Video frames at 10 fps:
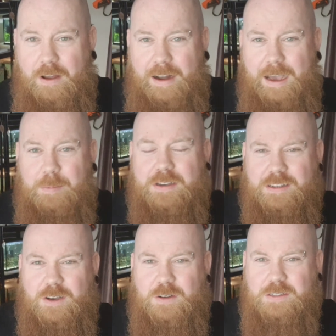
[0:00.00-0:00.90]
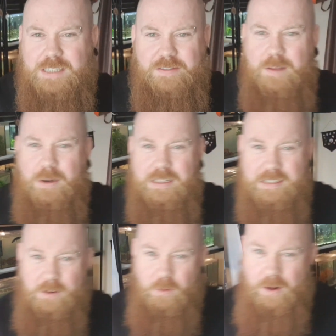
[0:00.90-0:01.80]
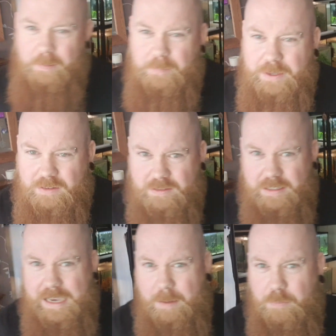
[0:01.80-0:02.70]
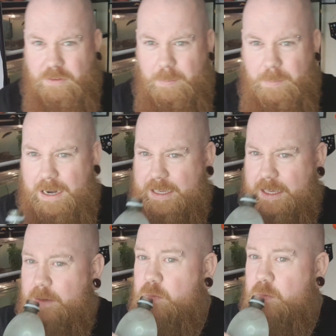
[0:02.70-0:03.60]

now because I can't see if anybody's in or not because the camera's a bit laggy.